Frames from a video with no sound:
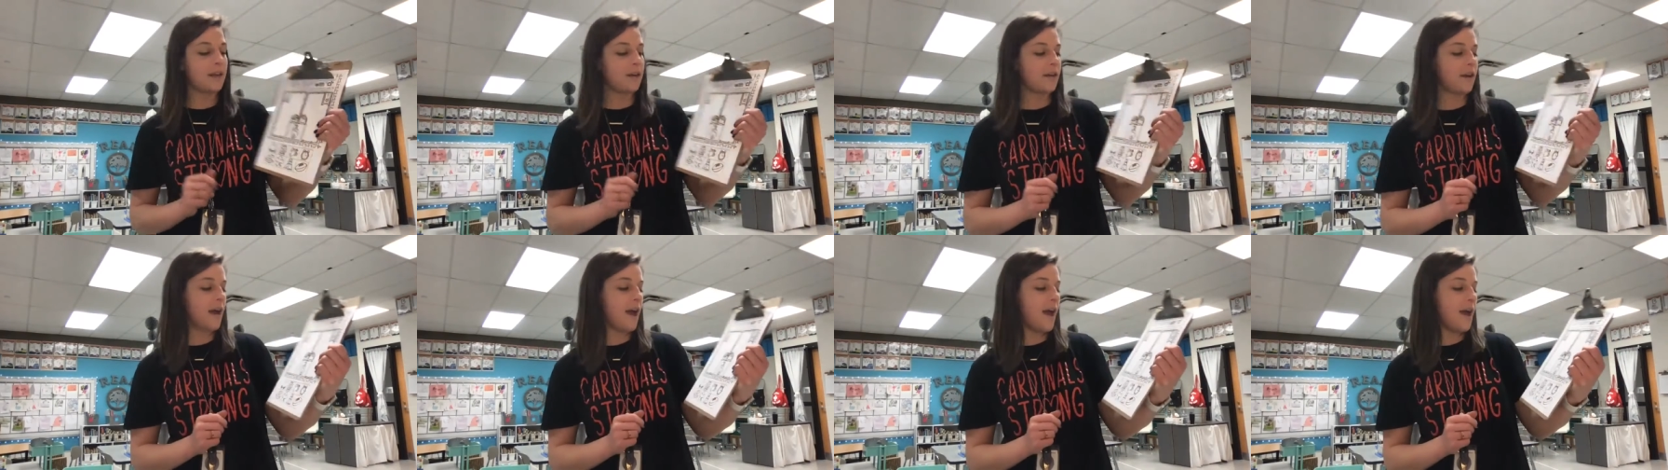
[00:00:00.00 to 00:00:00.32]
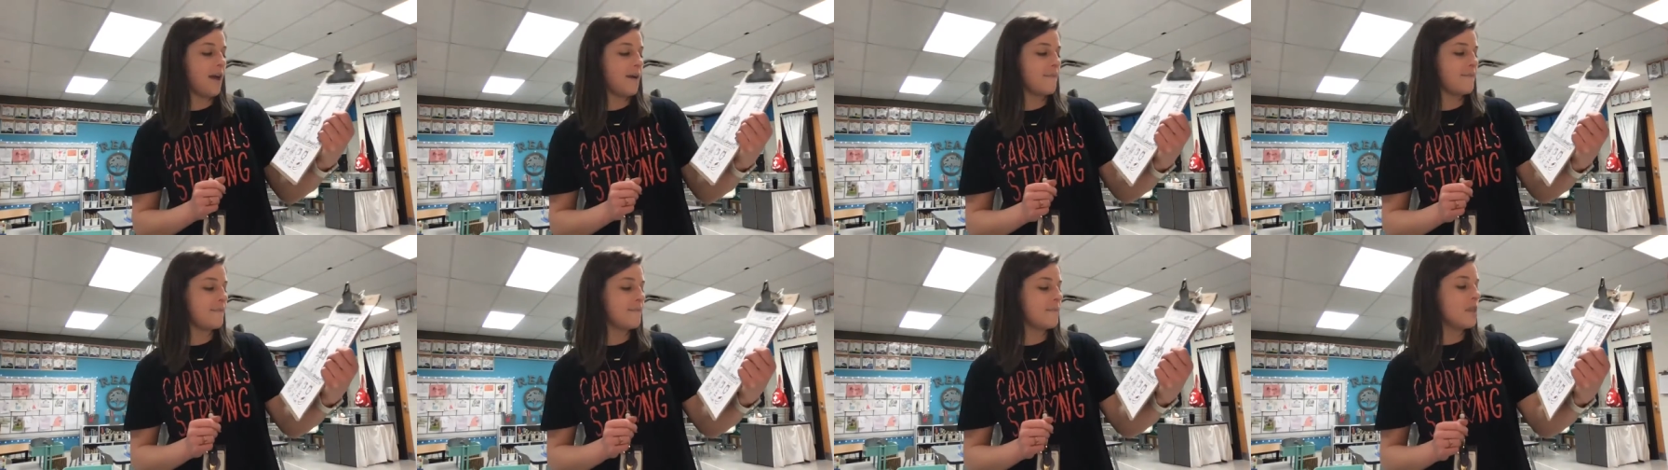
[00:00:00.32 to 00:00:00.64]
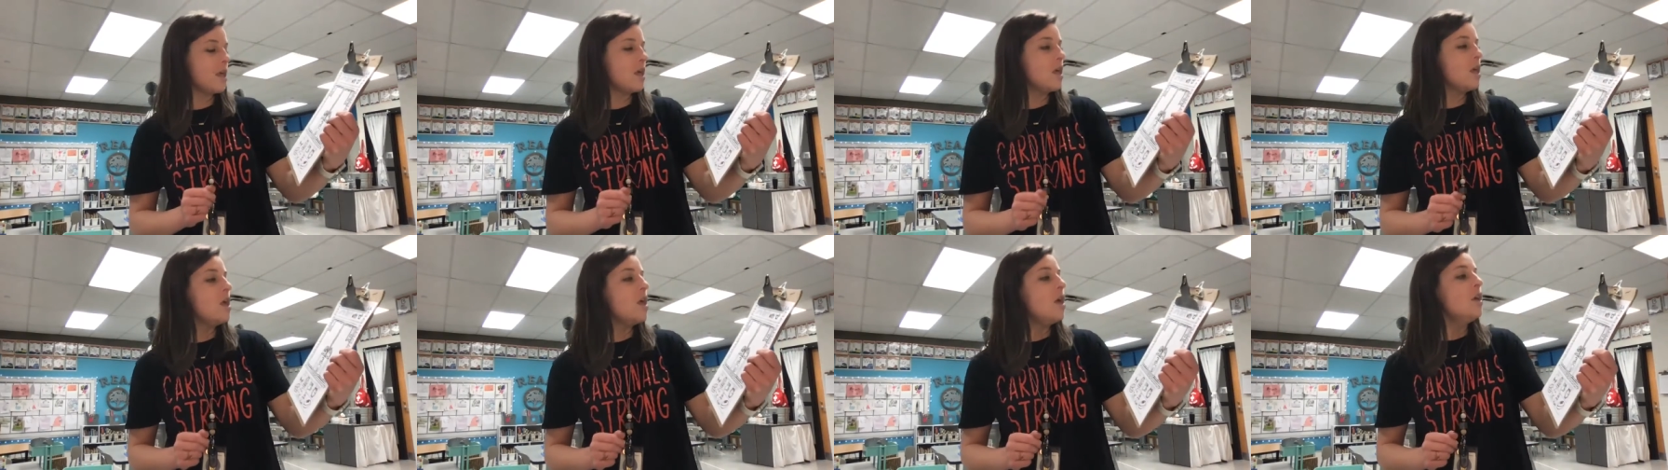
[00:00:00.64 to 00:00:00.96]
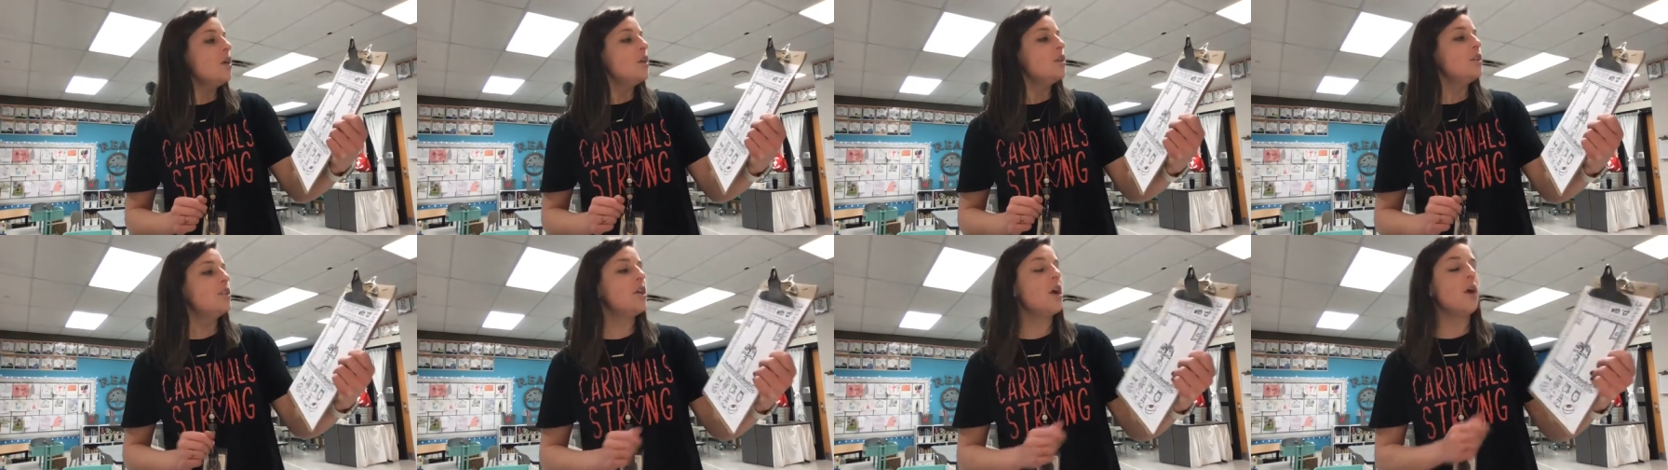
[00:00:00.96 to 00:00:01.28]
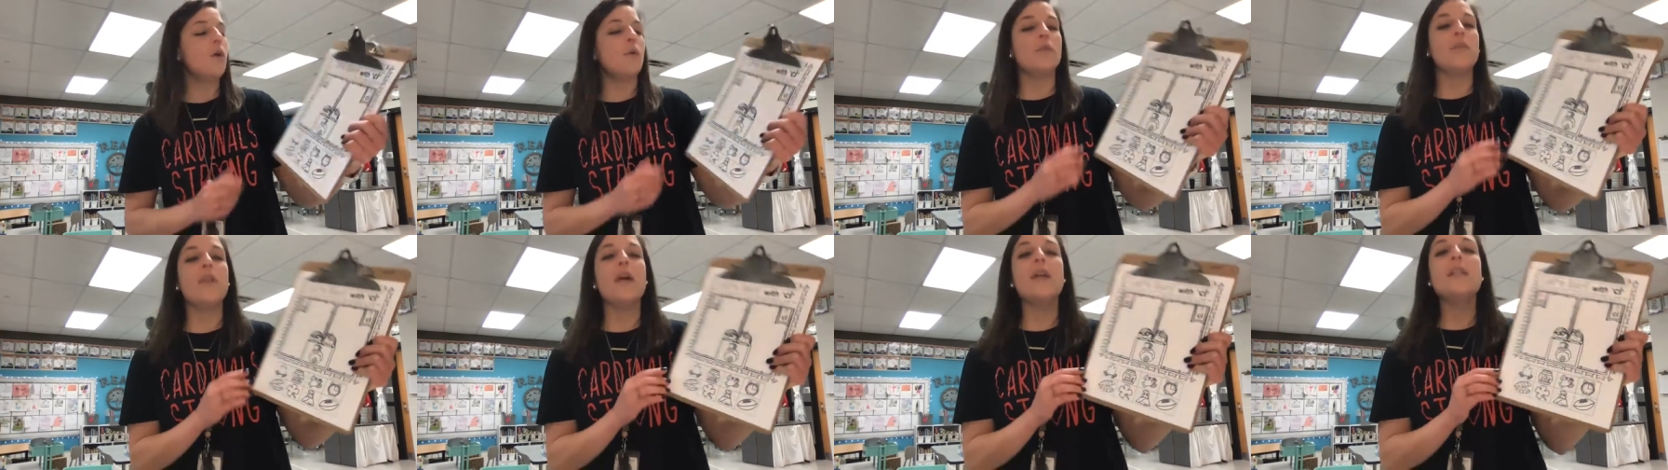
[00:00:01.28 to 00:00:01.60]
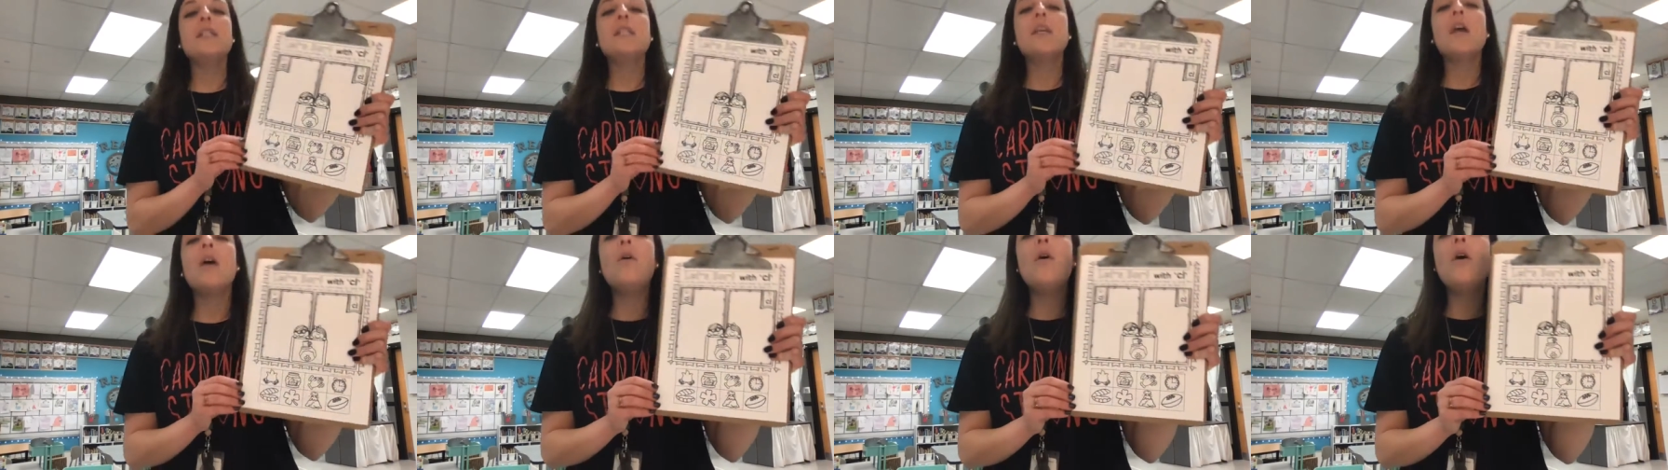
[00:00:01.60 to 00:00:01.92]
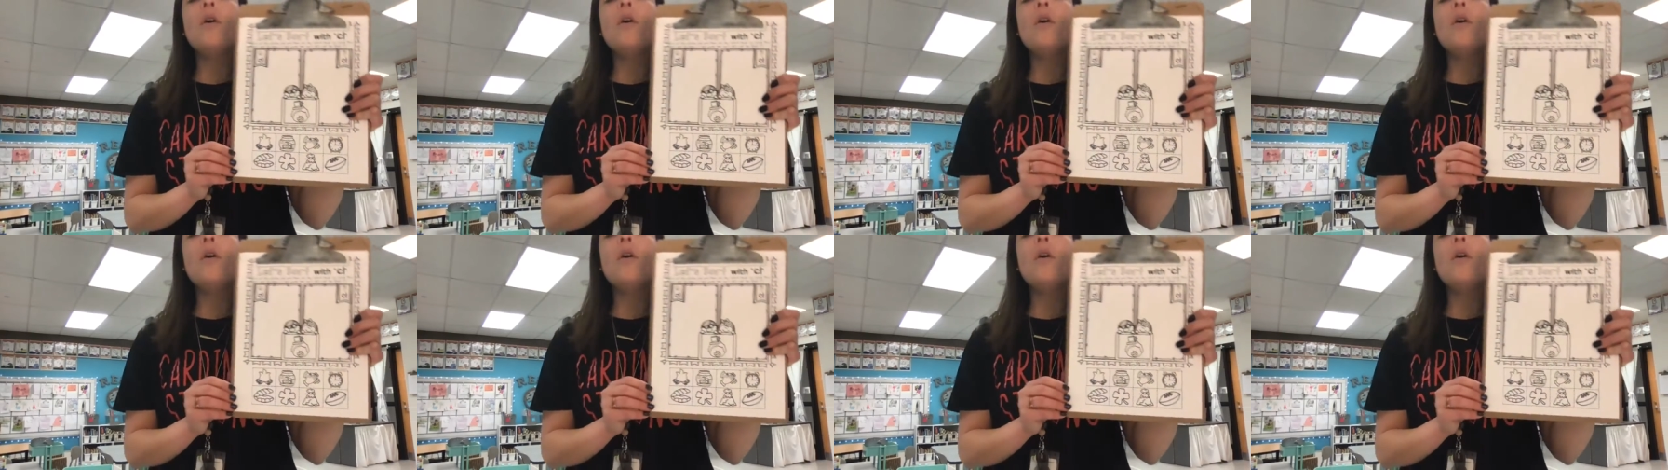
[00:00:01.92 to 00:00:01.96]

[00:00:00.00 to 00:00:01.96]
okay? So let's go